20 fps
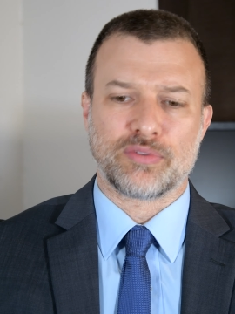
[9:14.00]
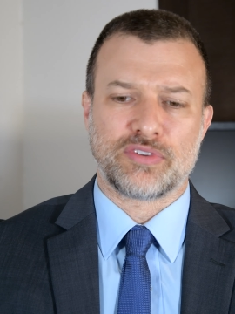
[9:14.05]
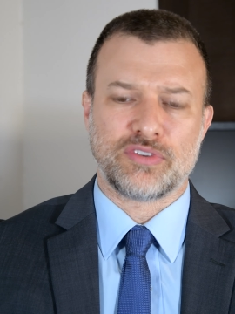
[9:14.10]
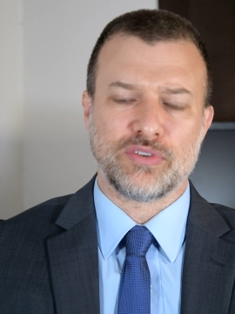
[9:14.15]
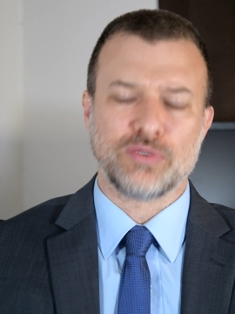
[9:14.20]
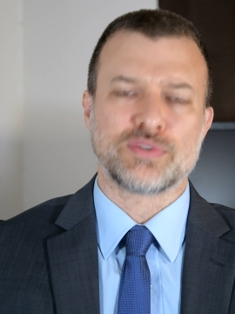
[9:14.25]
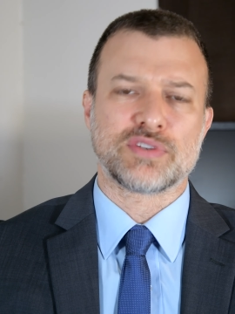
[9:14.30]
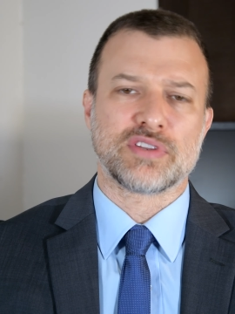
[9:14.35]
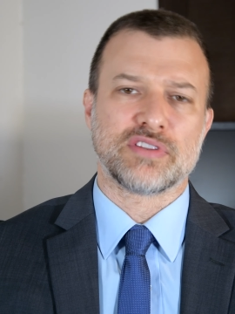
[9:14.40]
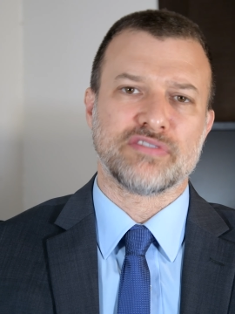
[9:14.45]

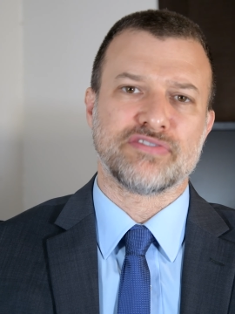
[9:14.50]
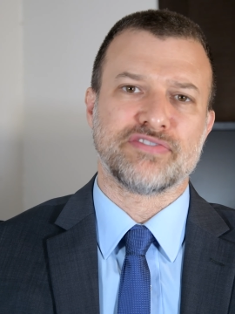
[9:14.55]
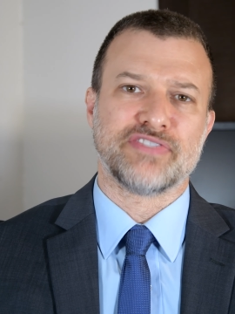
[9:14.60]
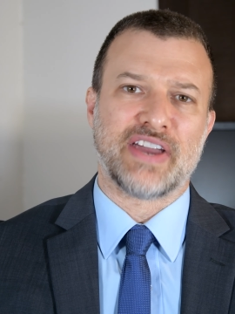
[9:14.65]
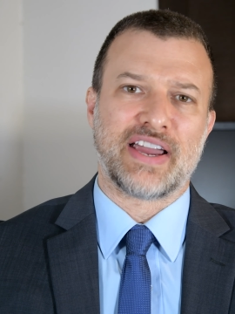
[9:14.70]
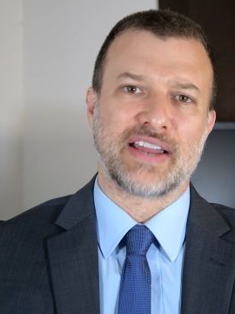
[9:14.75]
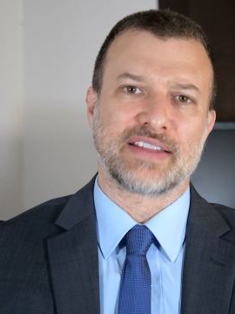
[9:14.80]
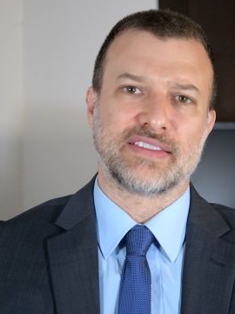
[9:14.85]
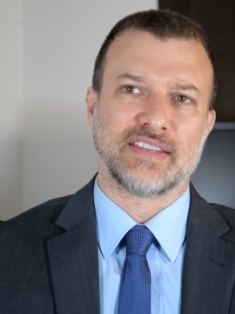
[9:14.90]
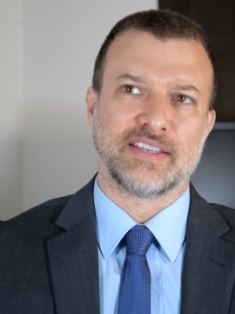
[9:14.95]
due to the
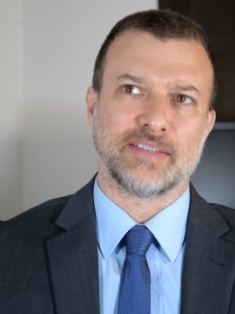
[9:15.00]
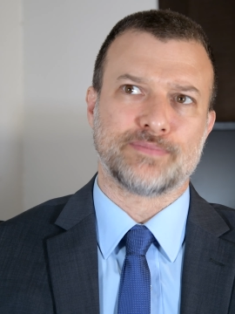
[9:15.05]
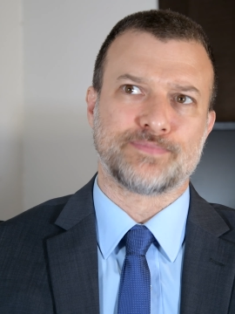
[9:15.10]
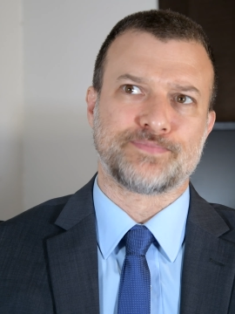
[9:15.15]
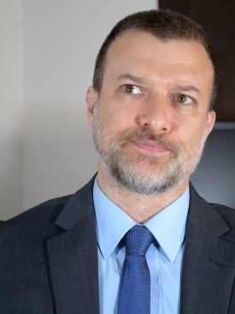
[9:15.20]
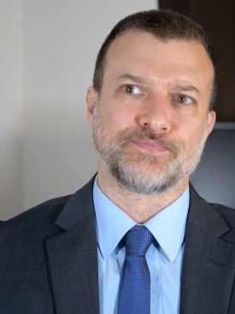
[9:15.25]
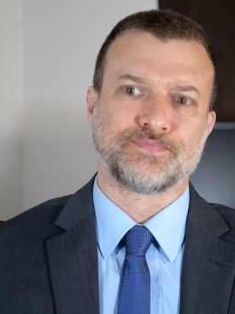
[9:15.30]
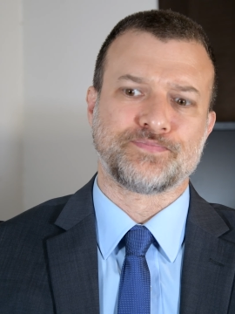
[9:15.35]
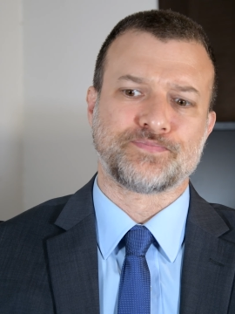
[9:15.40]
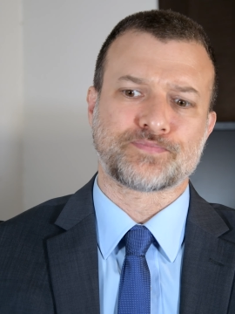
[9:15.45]
fact that
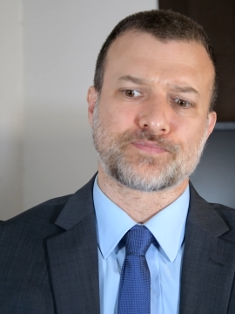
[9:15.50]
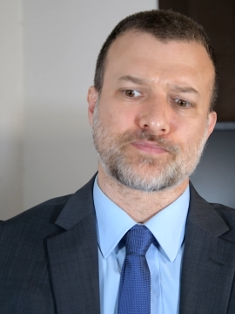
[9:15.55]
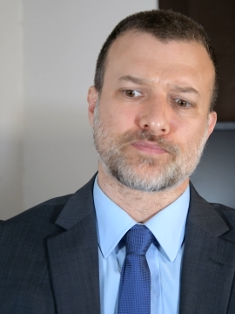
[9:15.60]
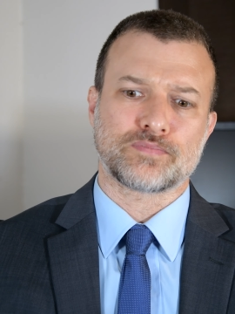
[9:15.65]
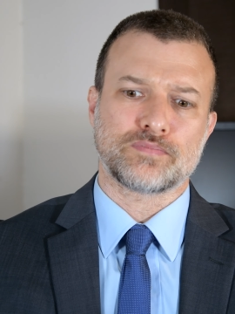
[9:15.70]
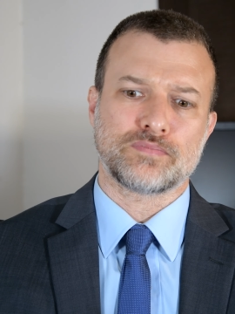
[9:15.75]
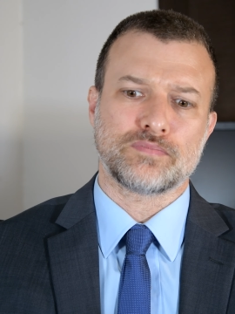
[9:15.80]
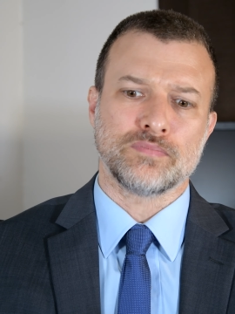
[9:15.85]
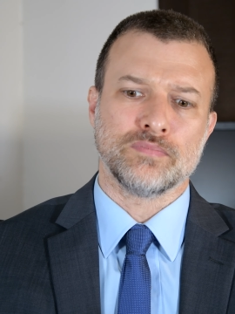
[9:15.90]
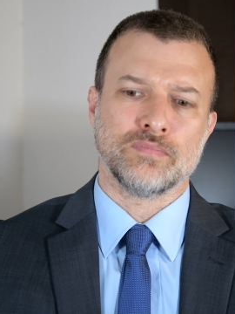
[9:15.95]

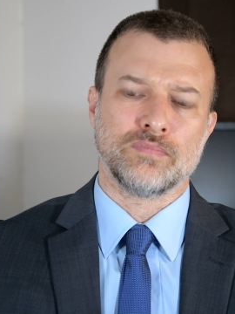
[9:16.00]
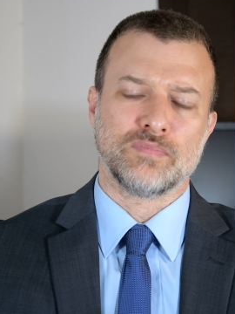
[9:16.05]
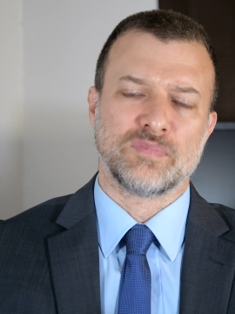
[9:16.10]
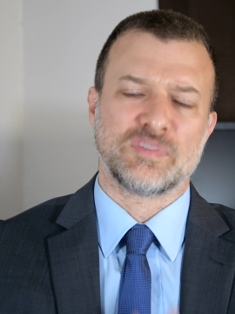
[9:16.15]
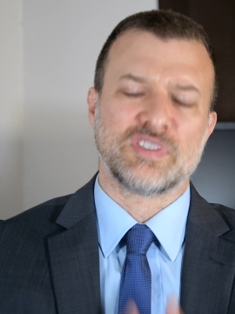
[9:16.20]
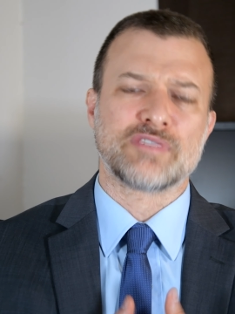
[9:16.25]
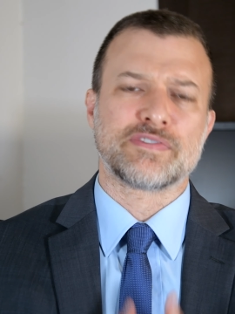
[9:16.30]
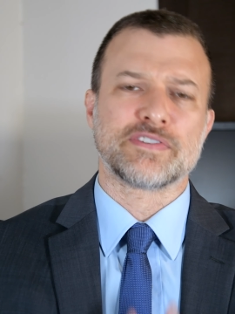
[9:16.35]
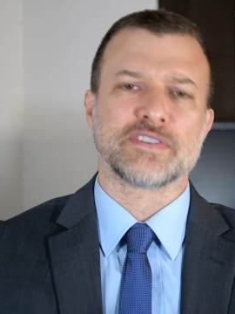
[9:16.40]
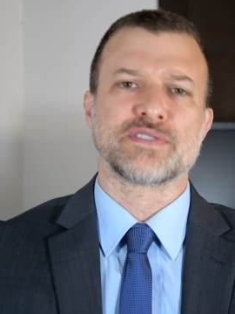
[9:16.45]

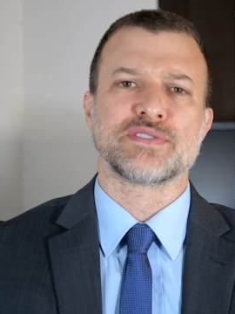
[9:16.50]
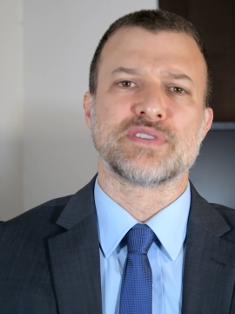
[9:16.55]
different